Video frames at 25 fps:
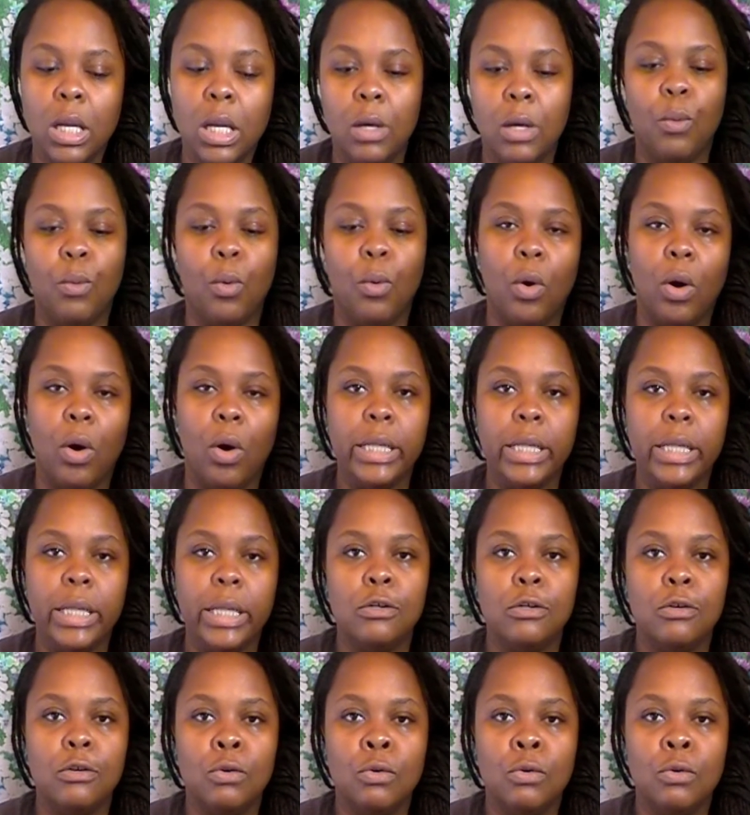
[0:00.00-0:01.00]
want
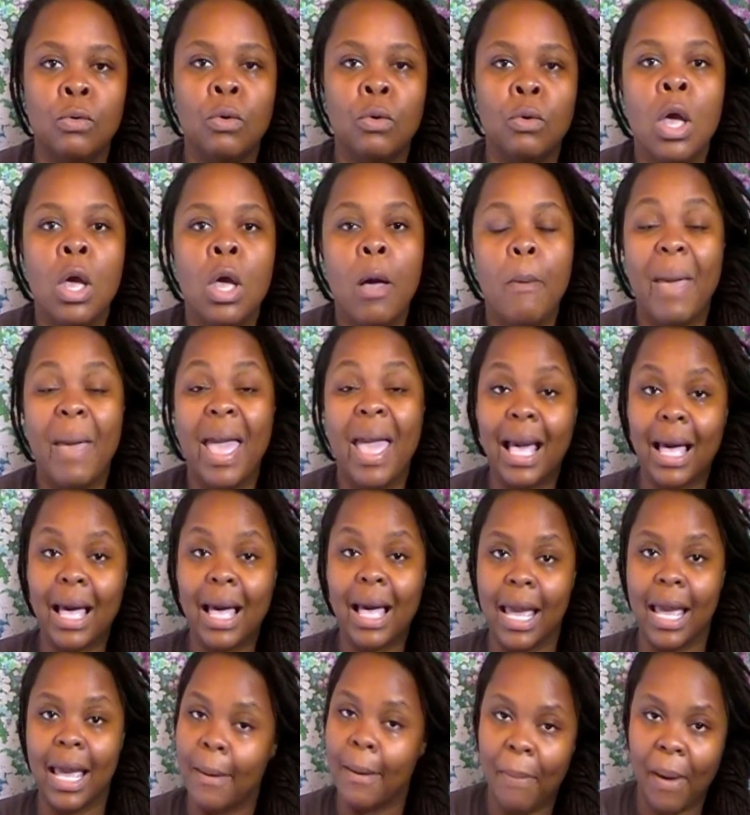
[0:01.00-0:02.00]
to make
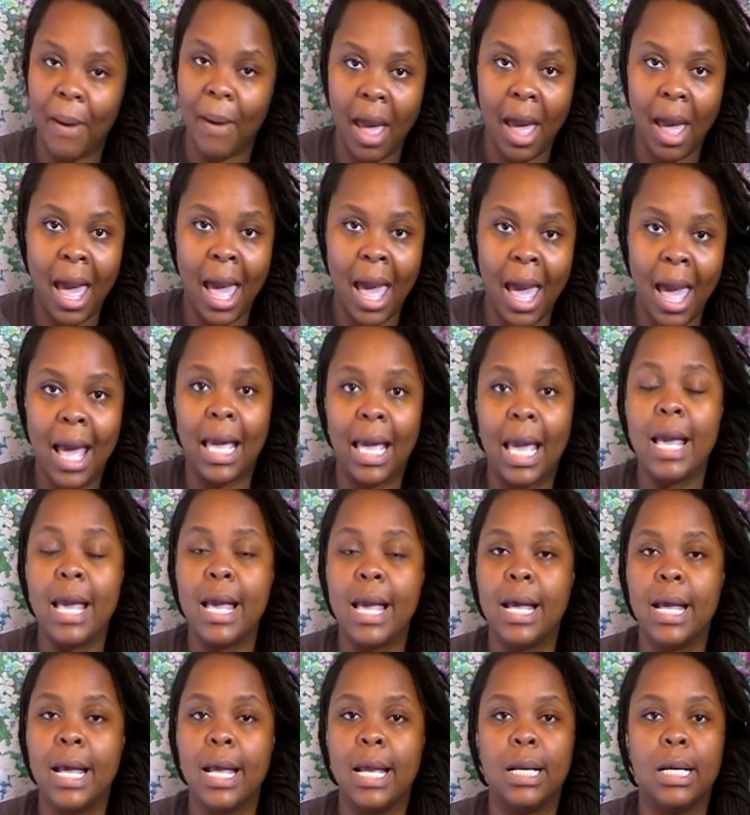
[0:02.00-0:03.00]
an impact
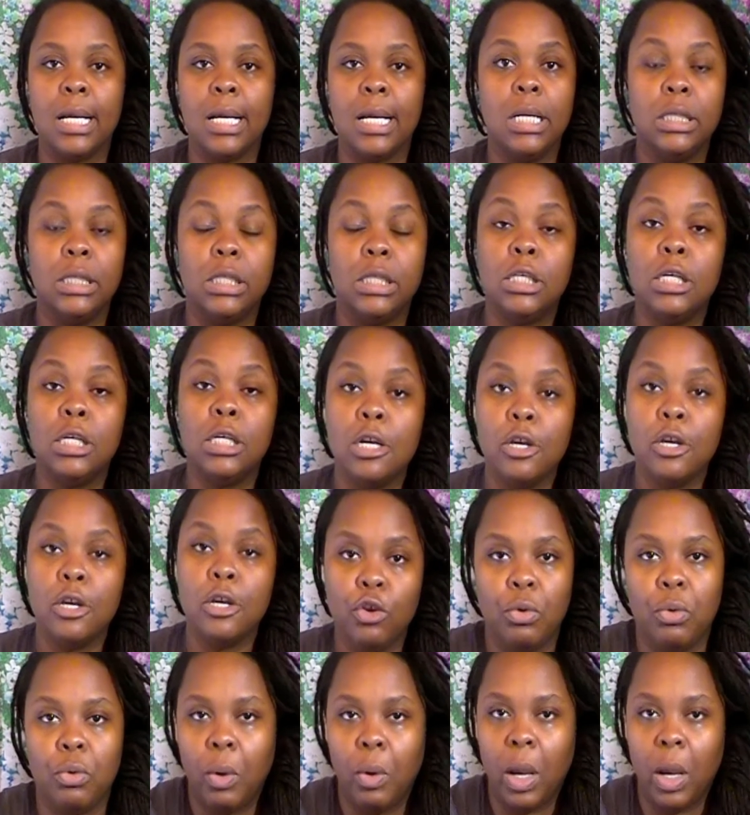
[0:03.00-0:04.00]
and
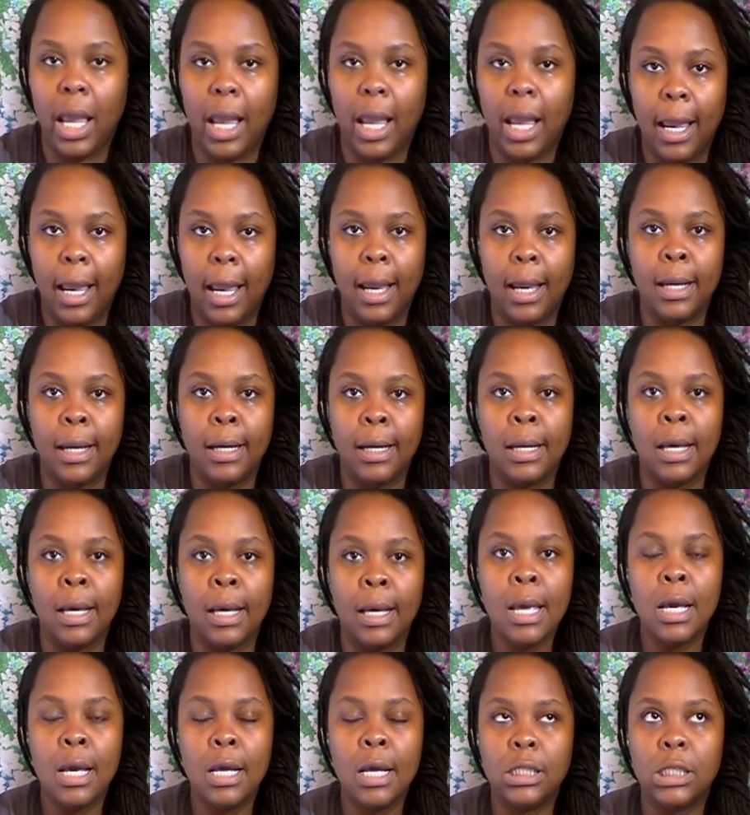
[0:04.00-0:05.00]
continue, and
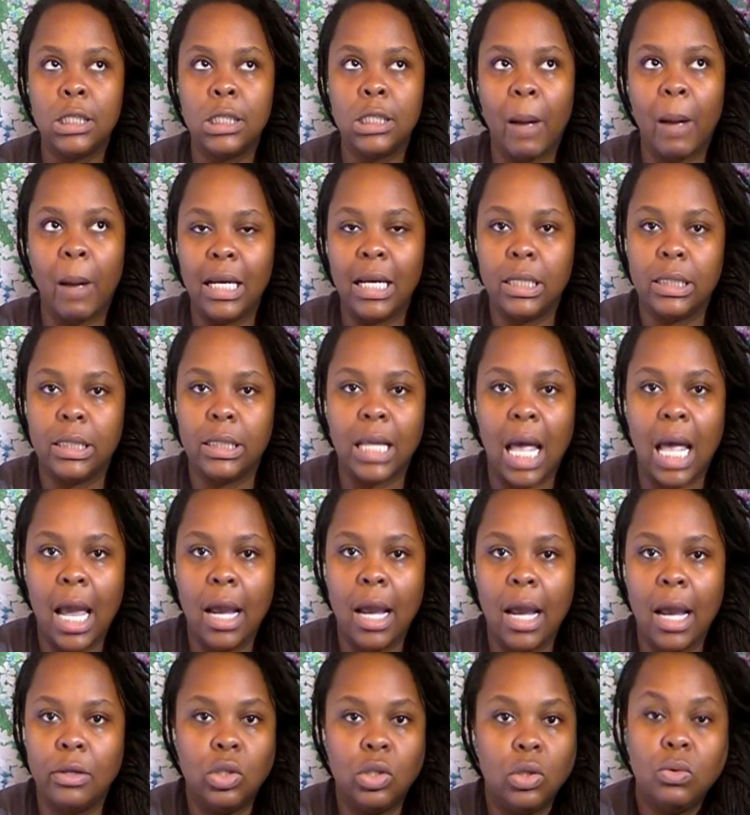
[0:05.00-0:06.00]
it's my
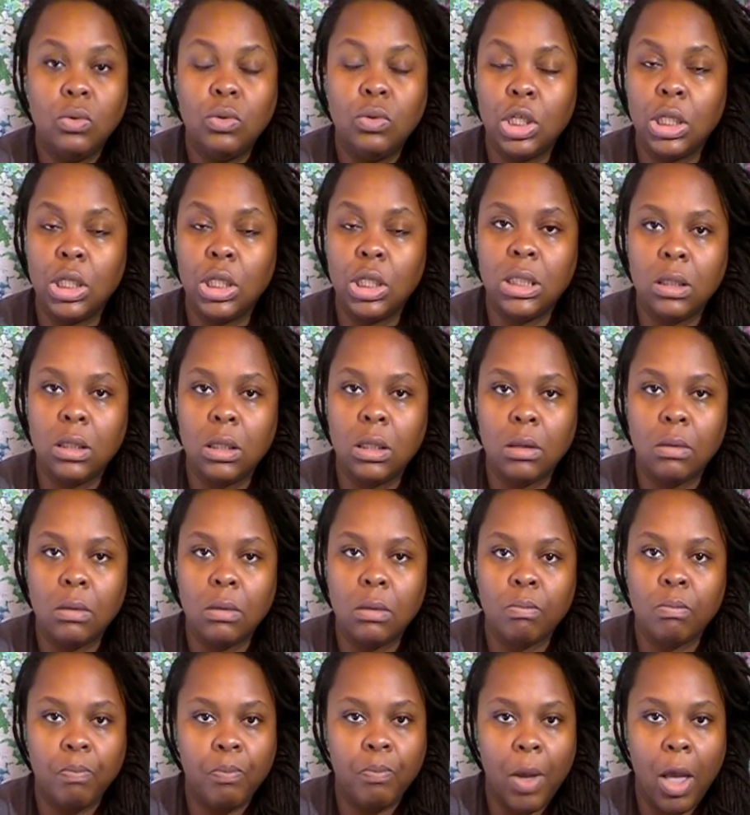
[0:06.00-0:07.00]
desire to just
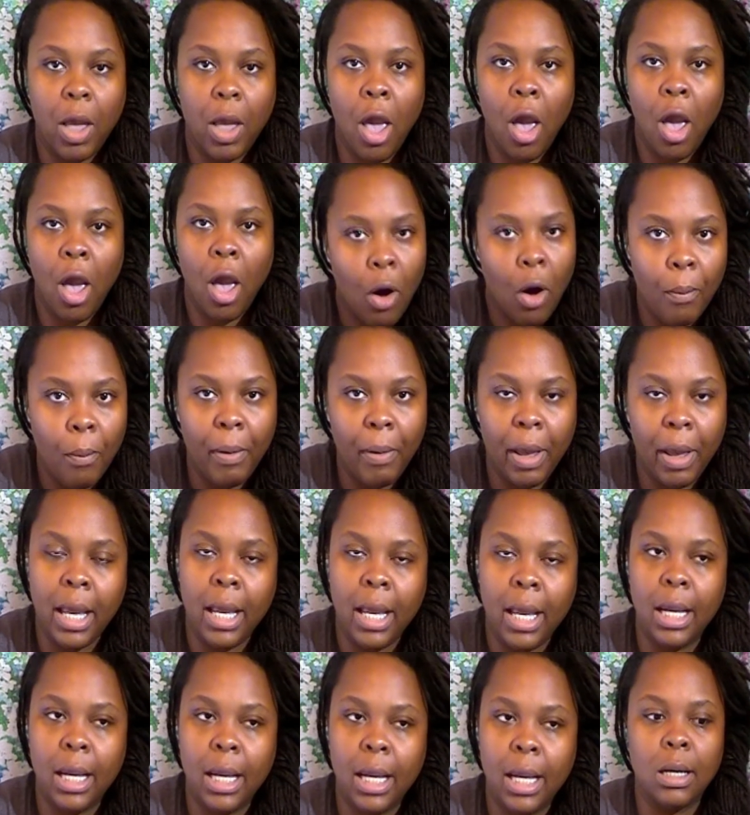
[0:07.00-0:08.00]
help
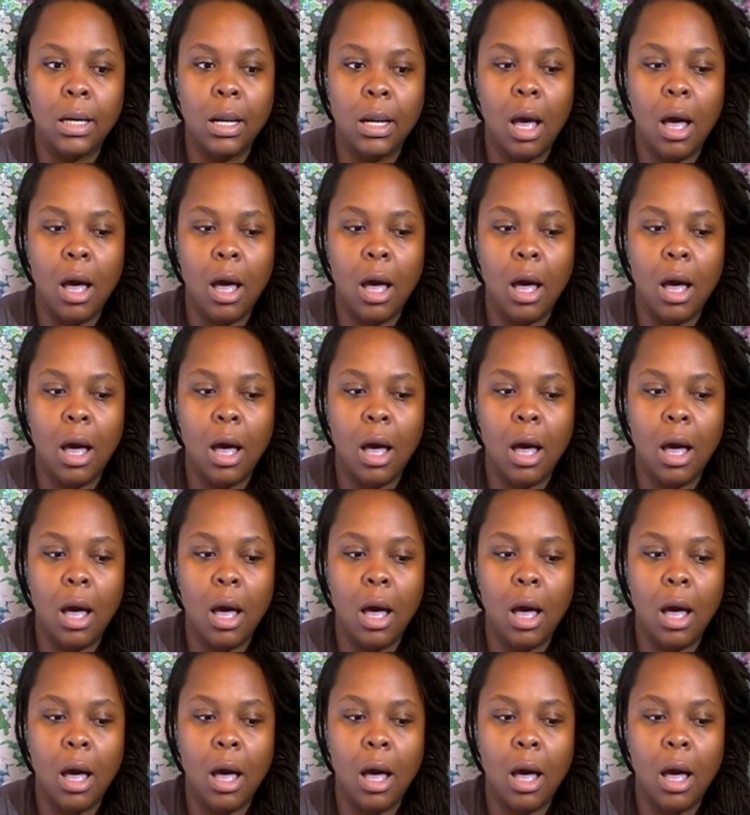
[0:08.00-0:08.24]
and